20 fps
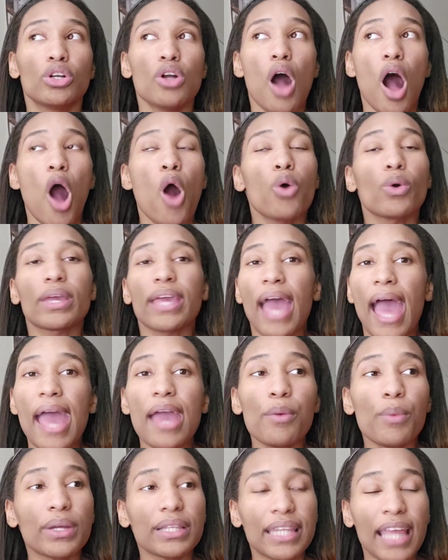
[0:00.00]
okay
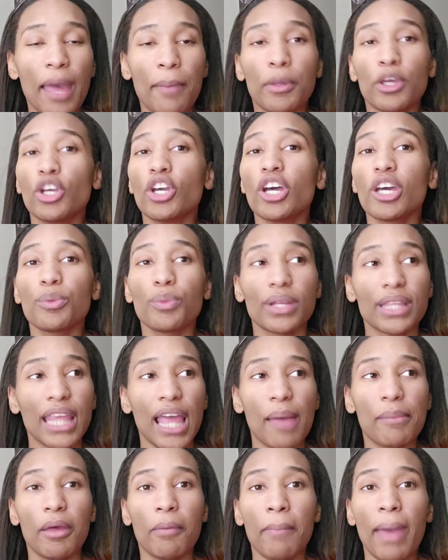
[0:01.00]
with them and good with
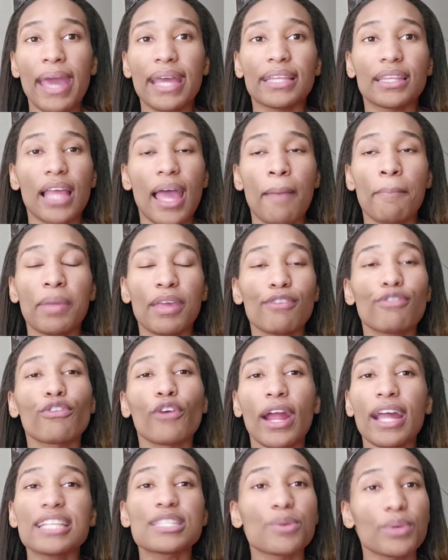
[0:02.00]
them and make and be
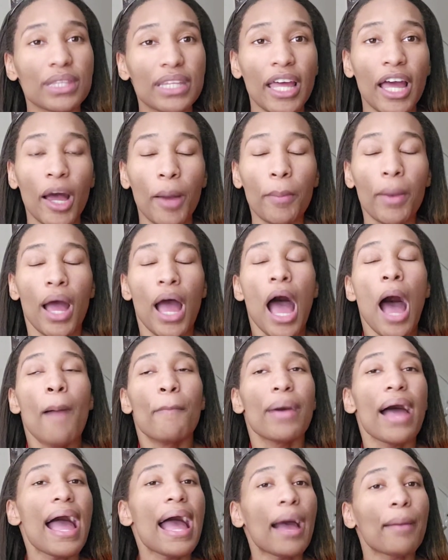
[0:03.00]
friends with them.
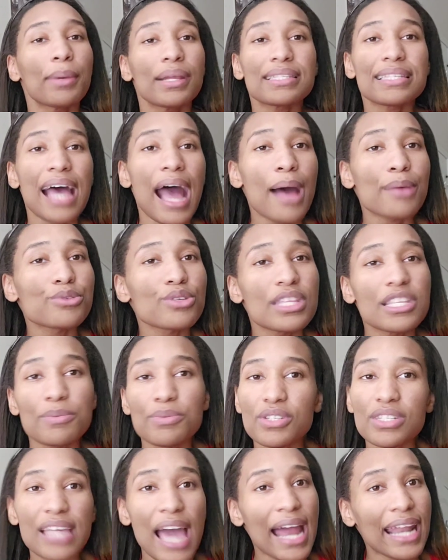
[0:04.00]
But how many times do you
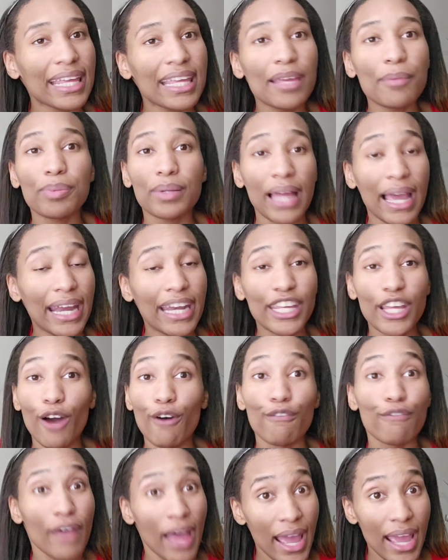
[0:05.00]
just gotta keep playing in your
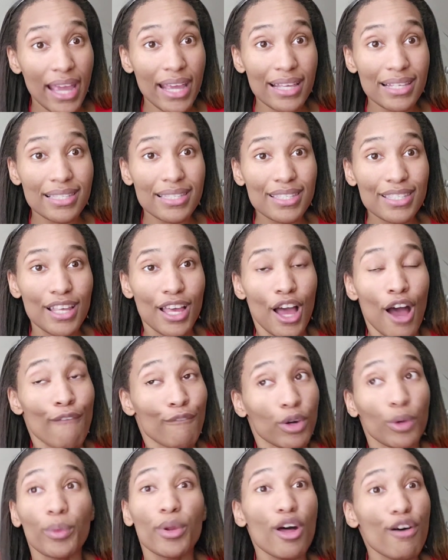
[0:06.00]
face?
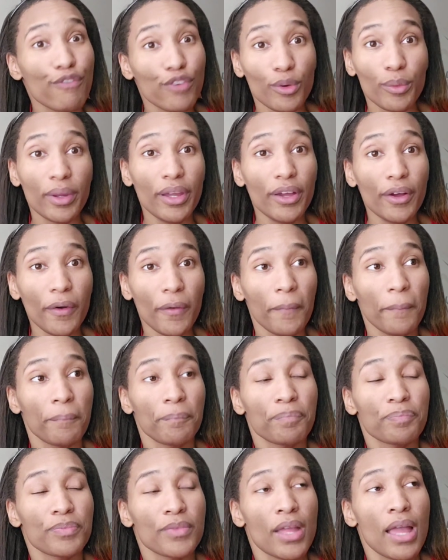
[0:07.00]
For real, for real.
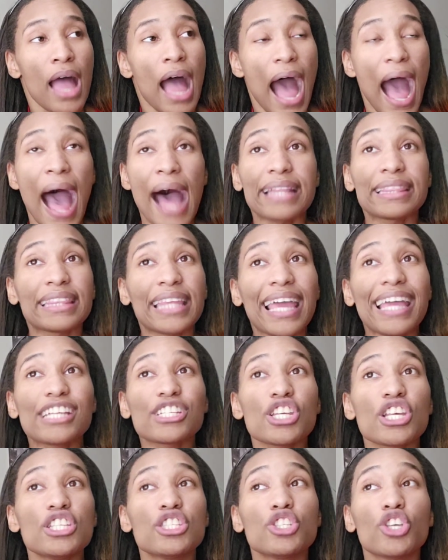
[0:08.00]
I think
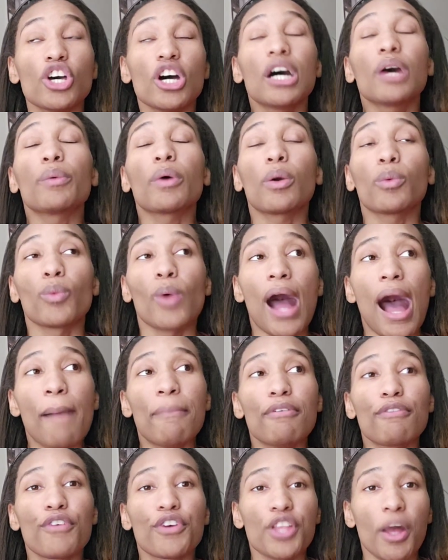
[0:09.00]
she's good with
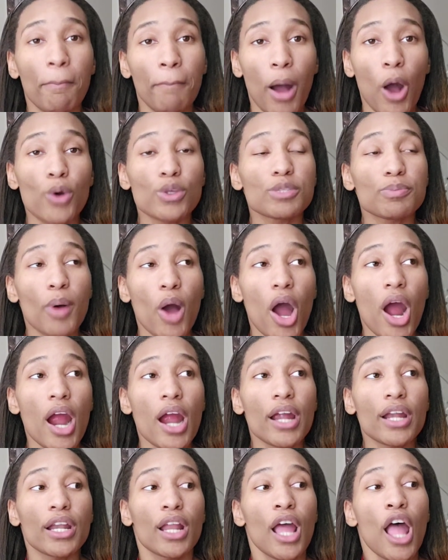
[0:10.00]
Robyn for the most
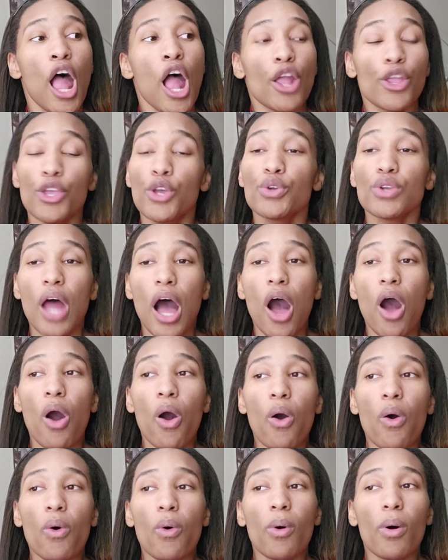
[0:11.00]
part, you
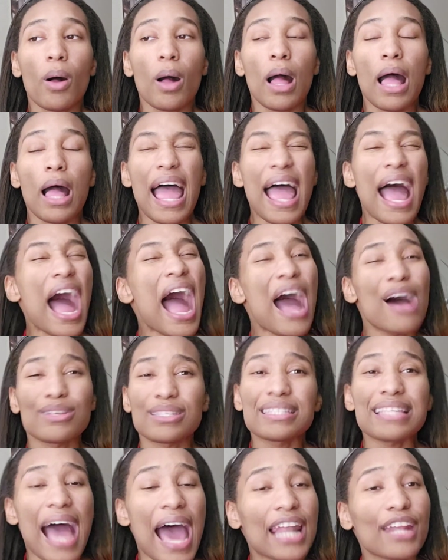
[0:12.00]
know,
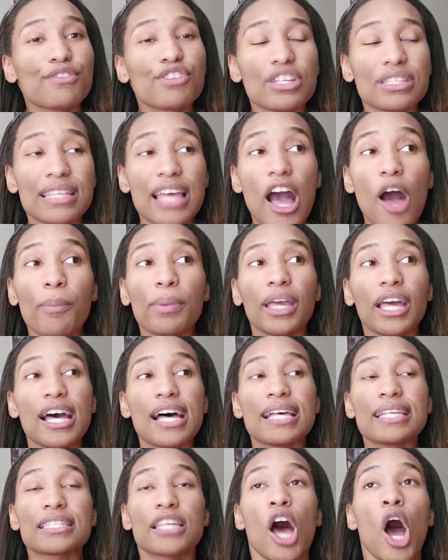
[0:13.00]
outside of Gizelle,
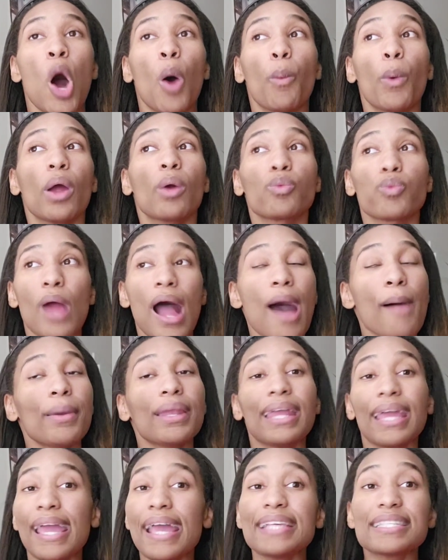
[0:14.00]
because when Robyn
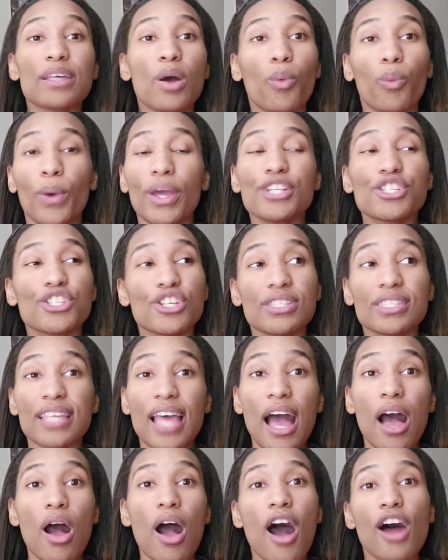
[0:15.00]
isn't with
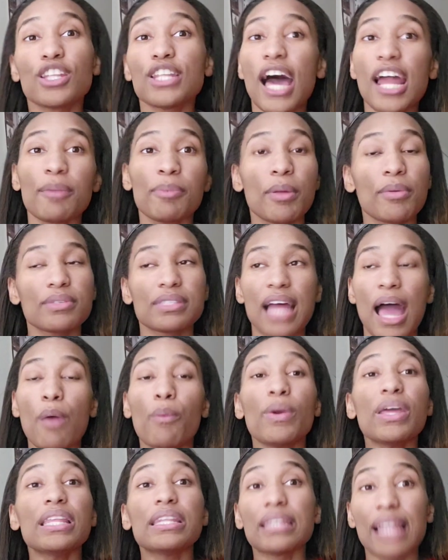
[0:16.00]
Gizelle, a lot of people like
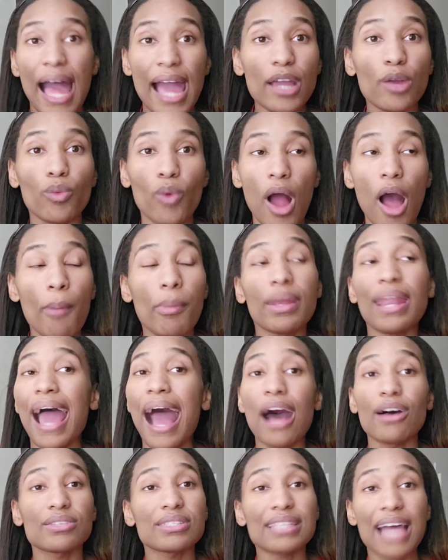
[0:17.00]
we like Robyn
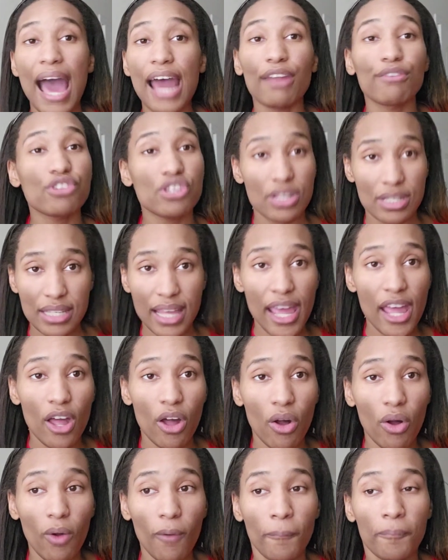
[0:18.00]
outside of
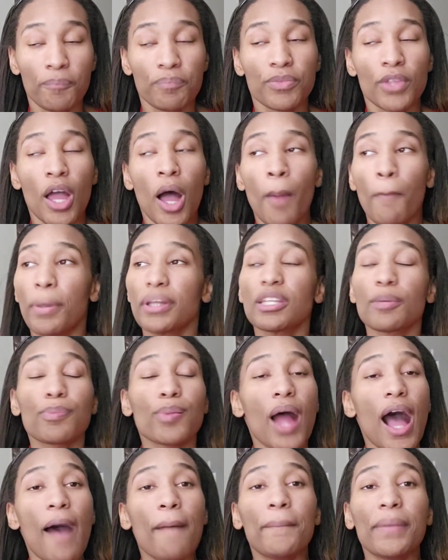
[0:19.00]
Gizelle. But the
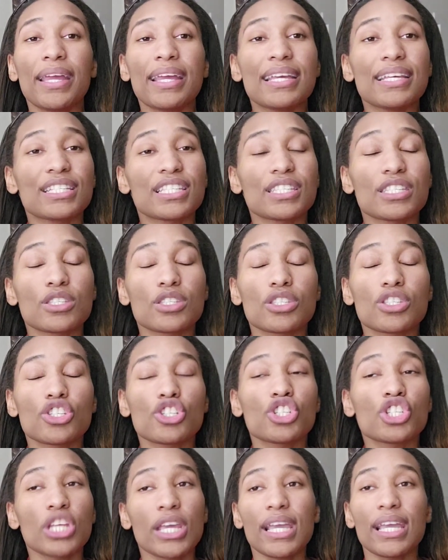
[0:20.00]
problem is
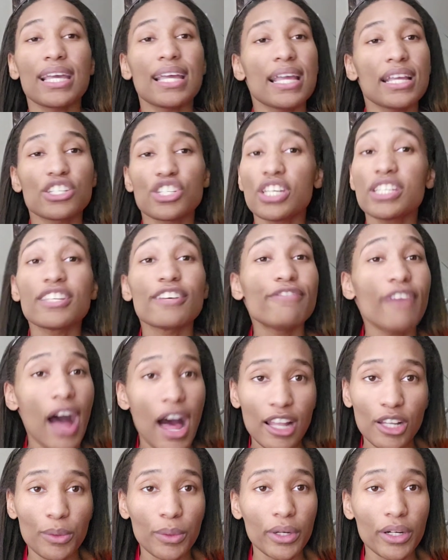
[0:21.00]
she she's a
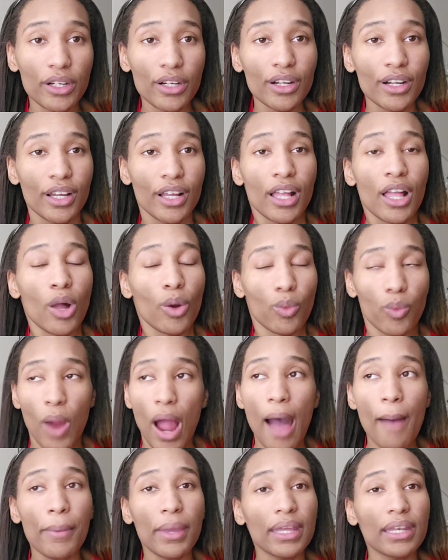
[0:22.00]
follower.
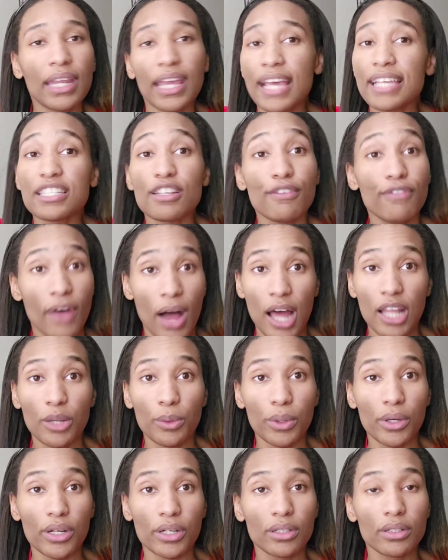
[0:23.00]
Robyn is a
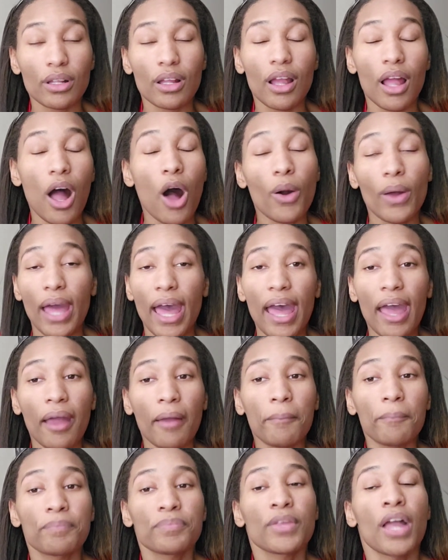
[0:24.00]
follower,
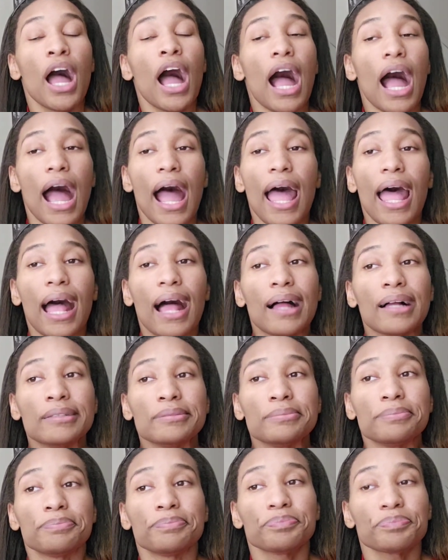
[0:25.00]
okay?
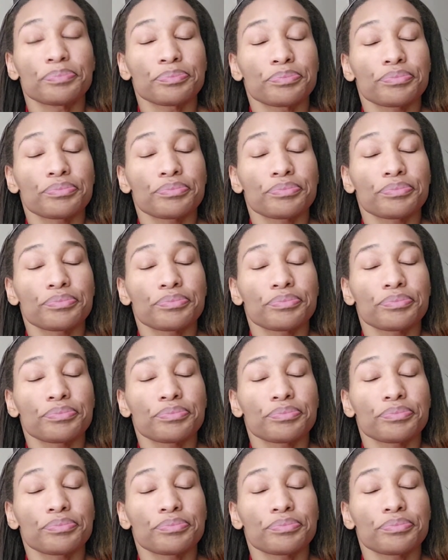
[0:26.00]
Um